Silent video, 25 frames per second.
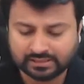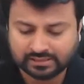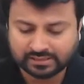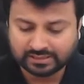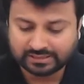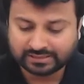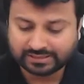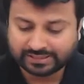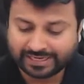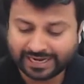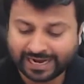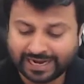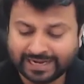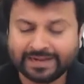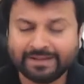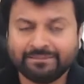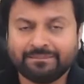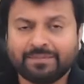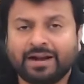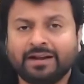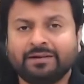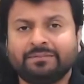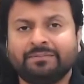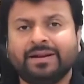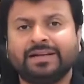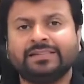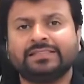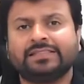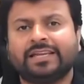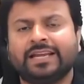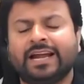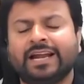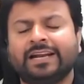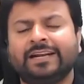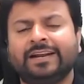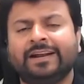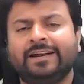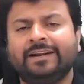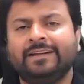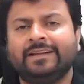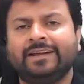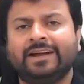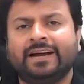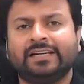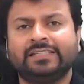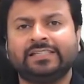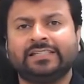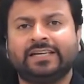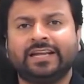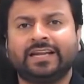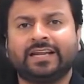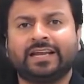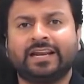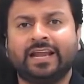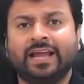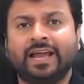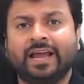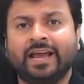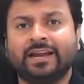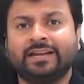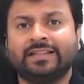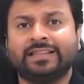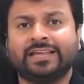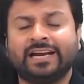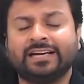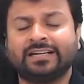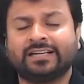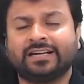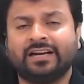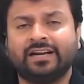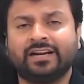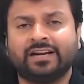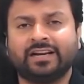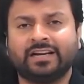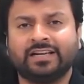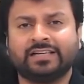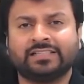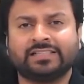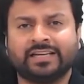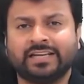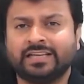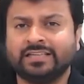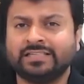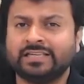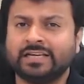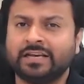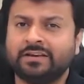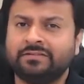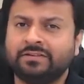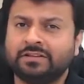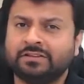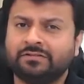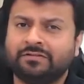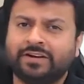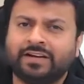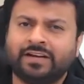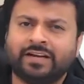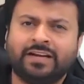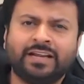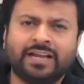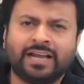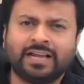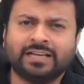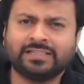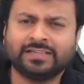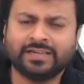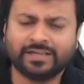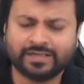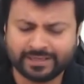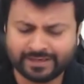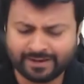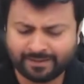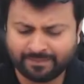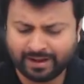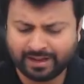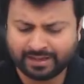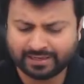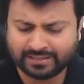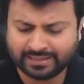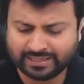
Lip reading: Can India declare that country as an NJ with which India has DTAA?